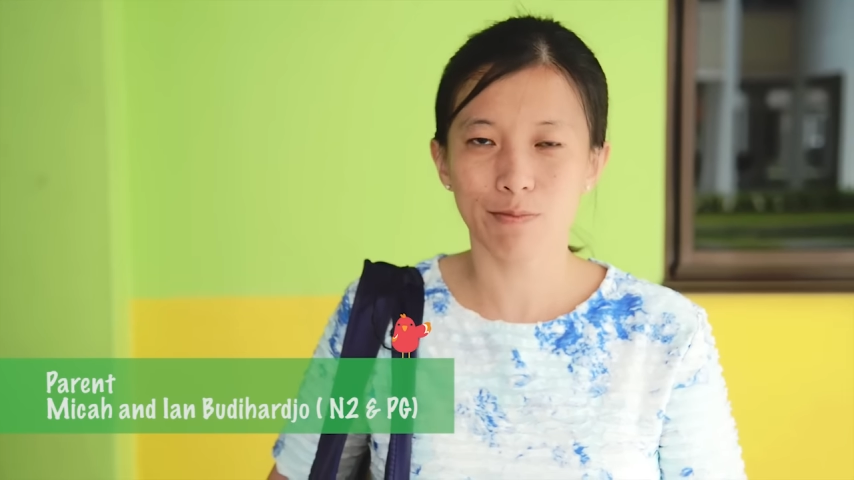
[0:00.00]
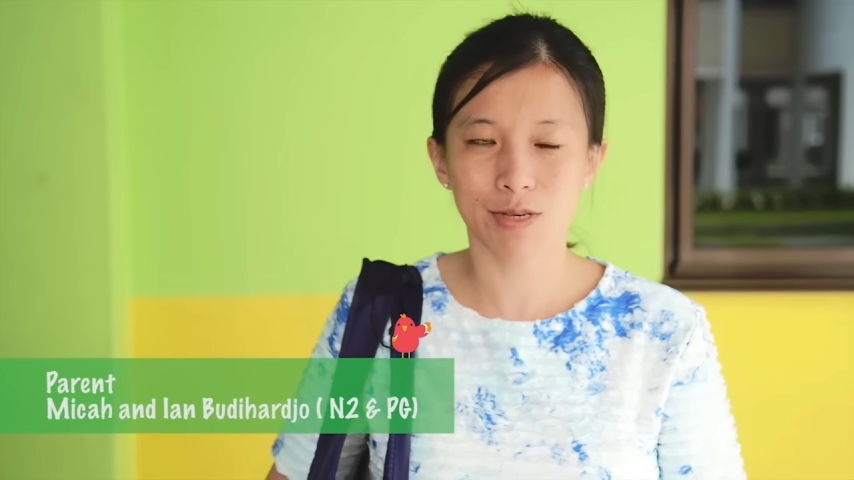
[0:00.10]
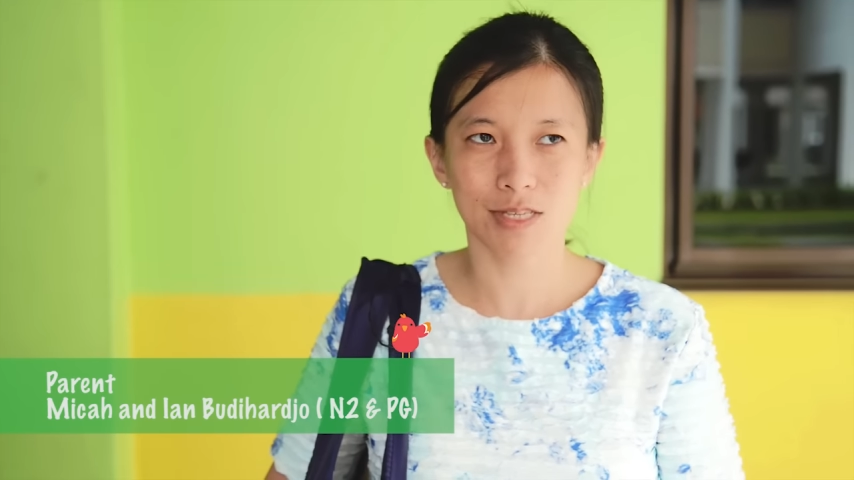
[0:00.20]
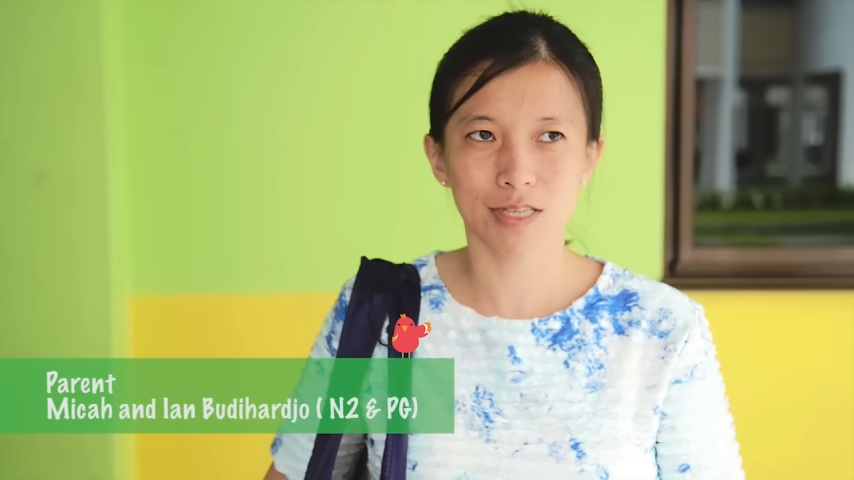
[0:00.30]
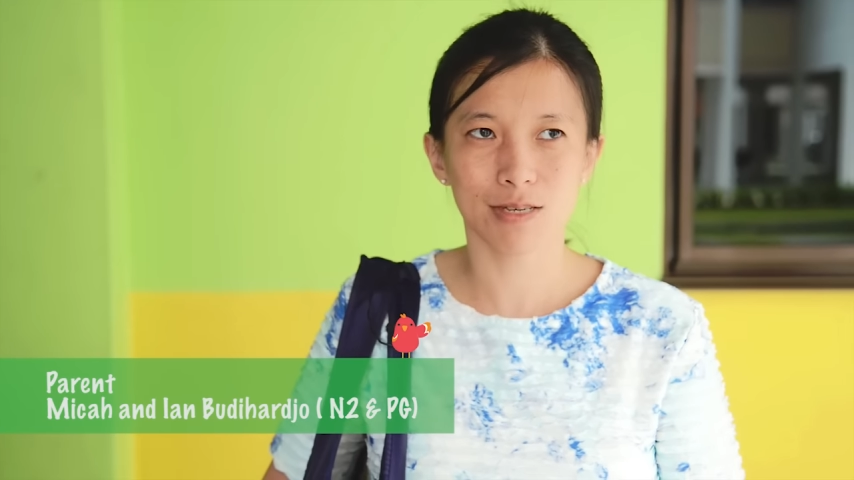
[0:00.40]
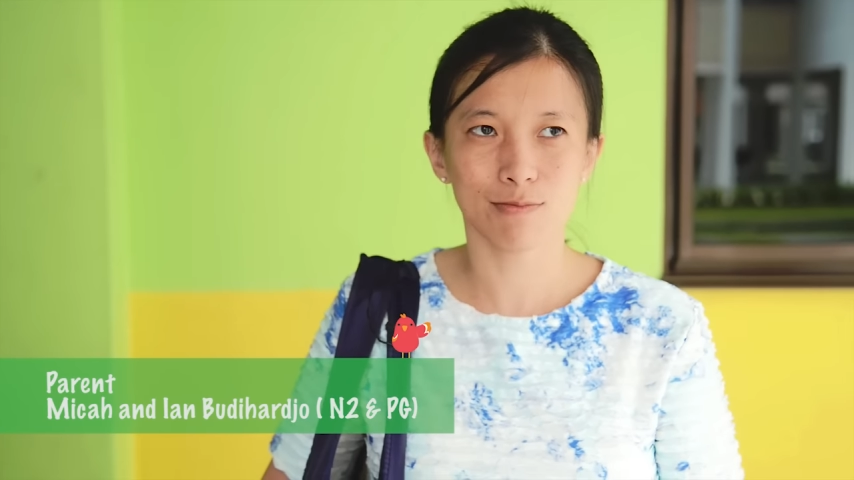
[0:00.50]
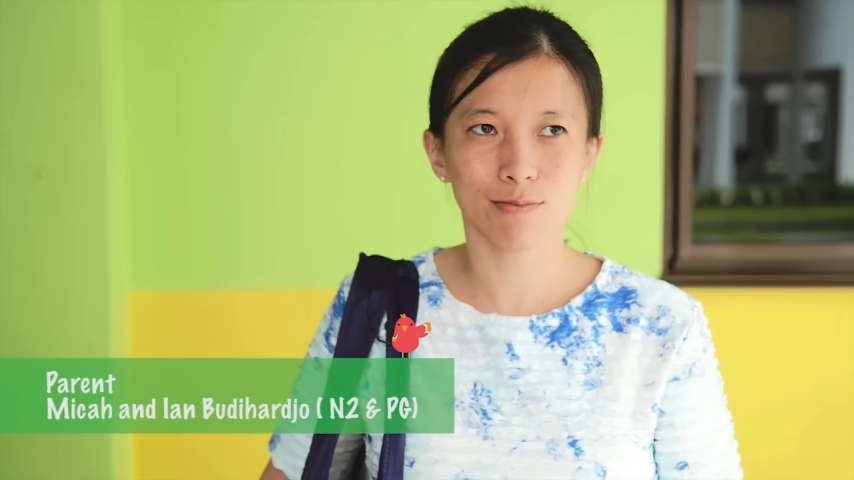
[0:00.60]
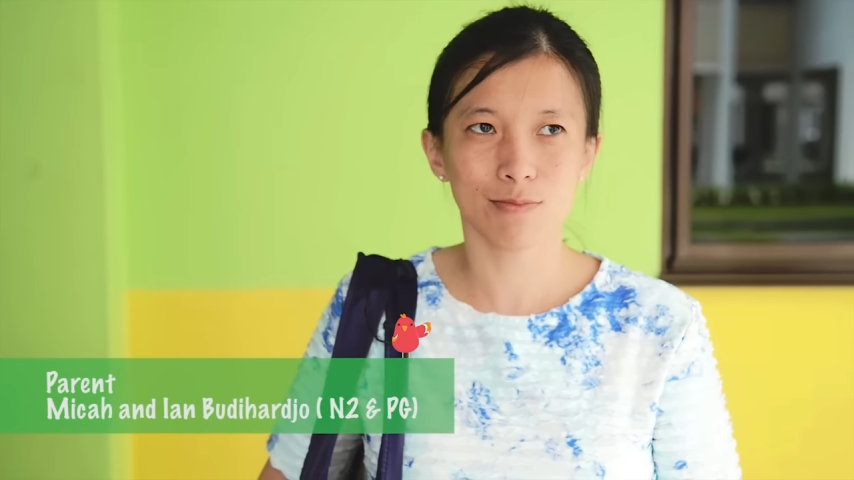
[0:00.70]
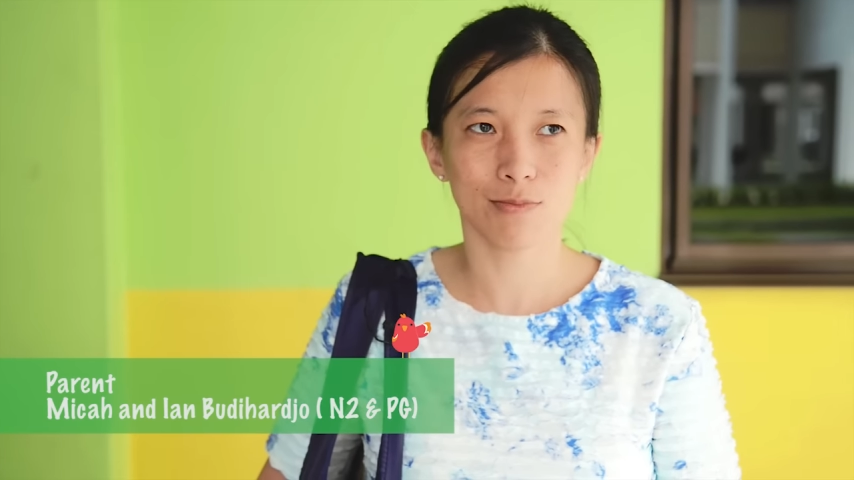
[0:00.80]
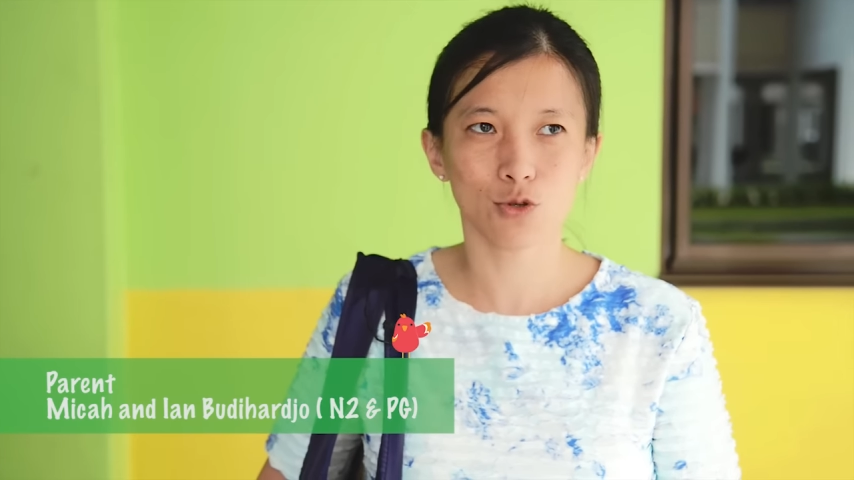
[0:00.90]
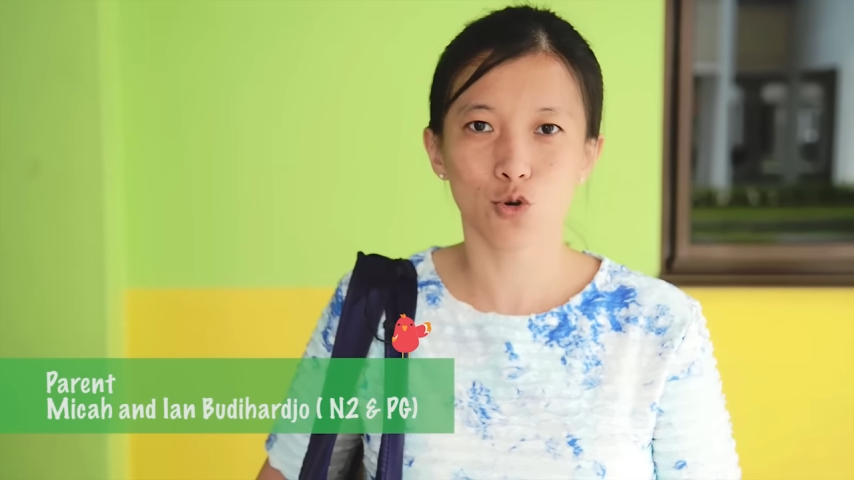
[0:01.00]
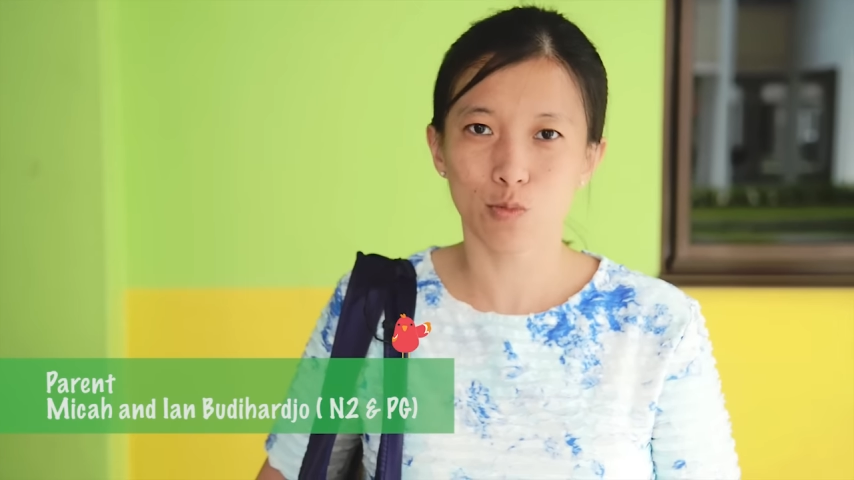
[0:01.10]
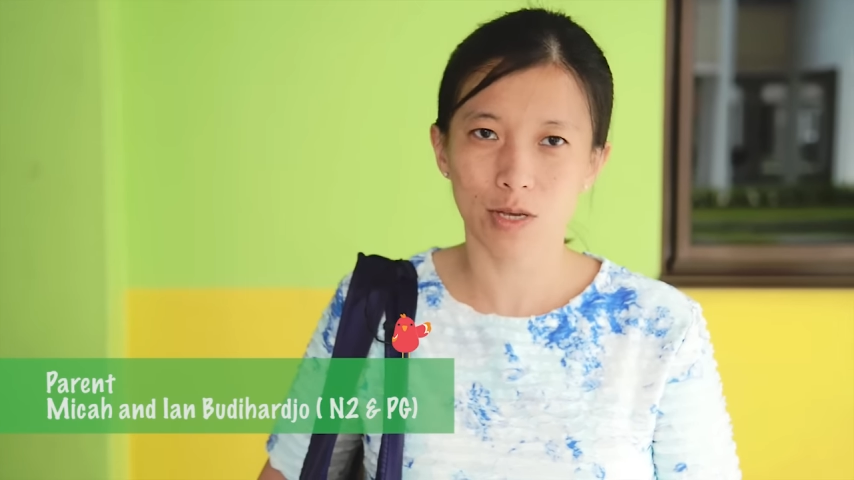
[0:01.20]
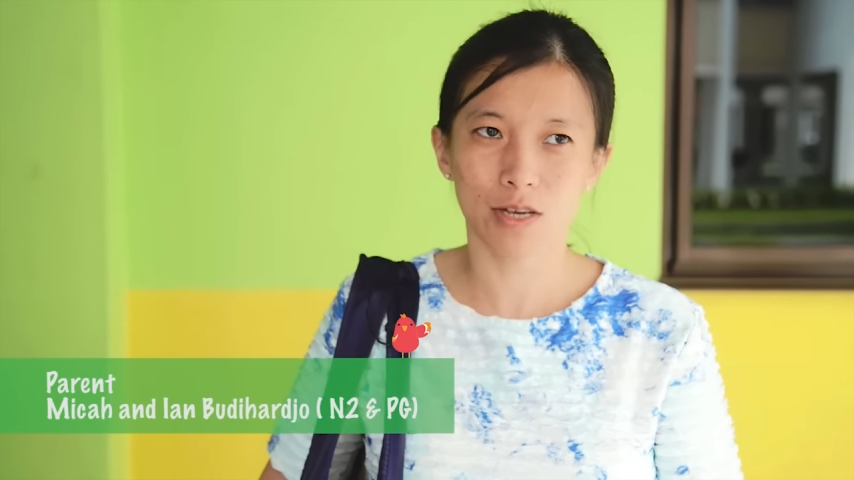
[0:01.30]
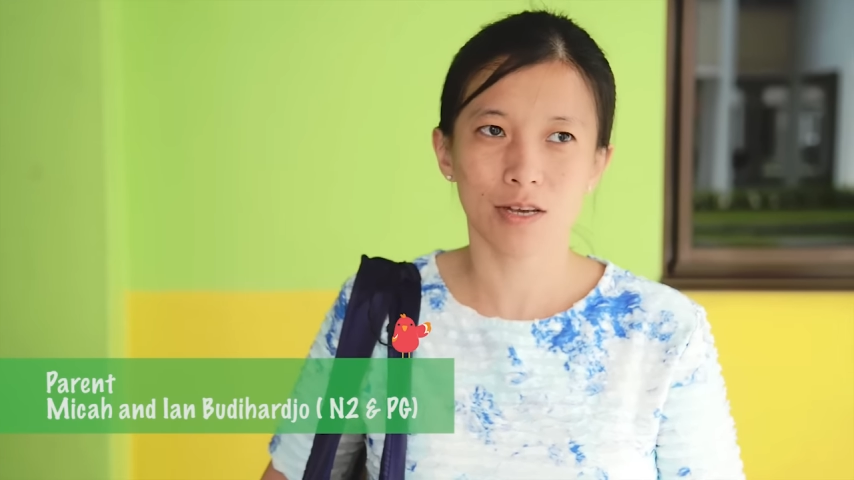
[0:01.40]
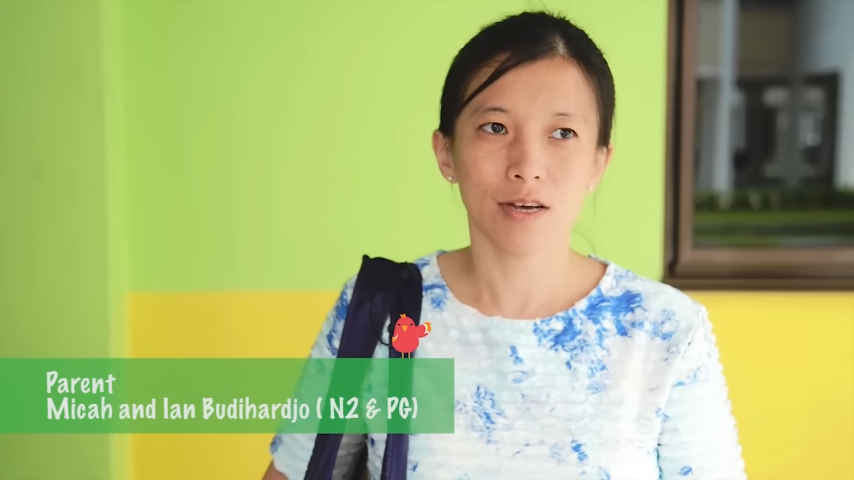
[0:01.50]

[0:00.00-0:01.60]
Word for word: Miss Sim told me.